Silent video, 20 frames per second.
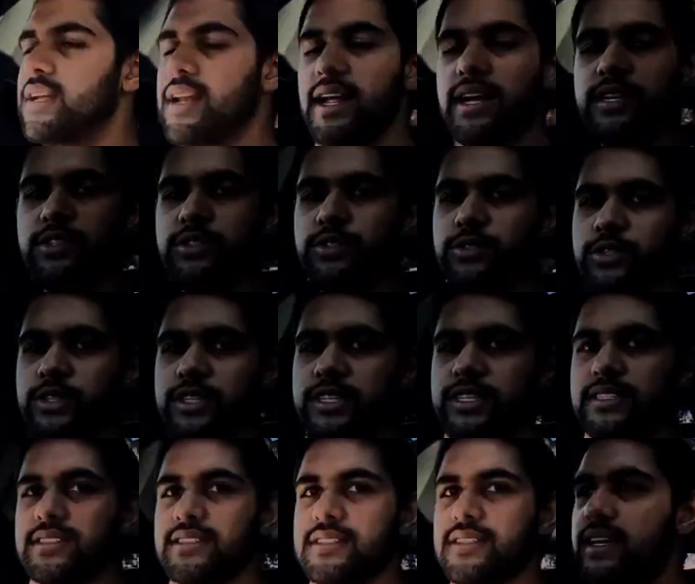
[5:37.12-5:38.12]

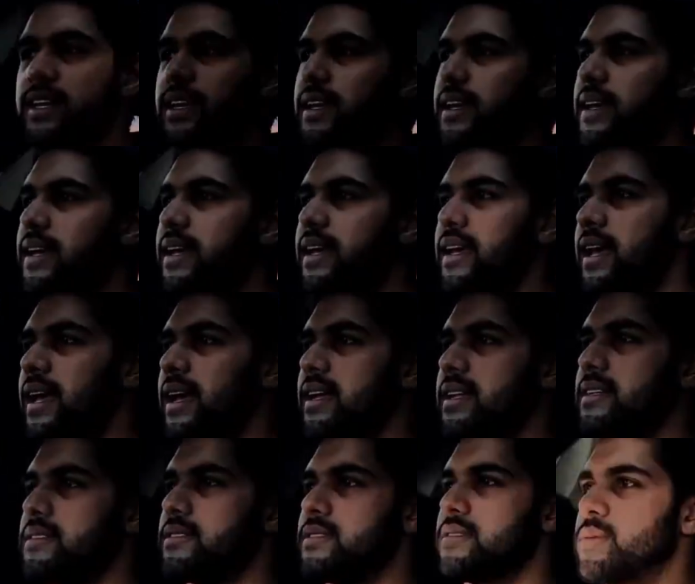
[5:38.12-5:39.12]
luxurious.
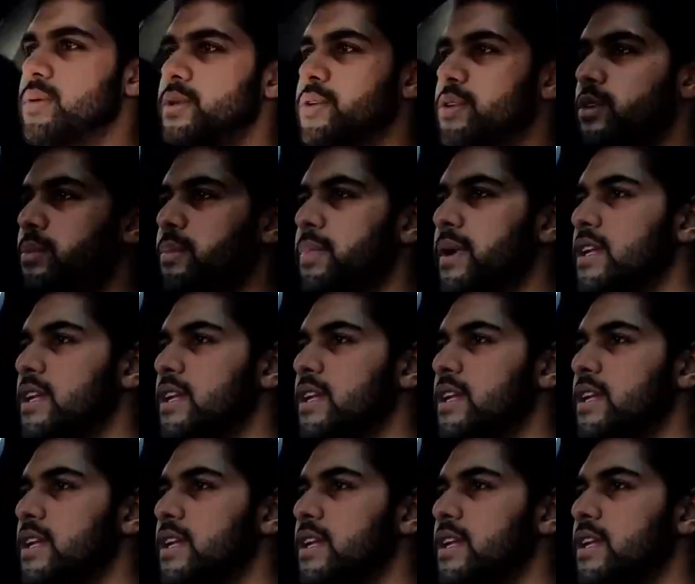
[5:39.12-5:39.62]
And when you compare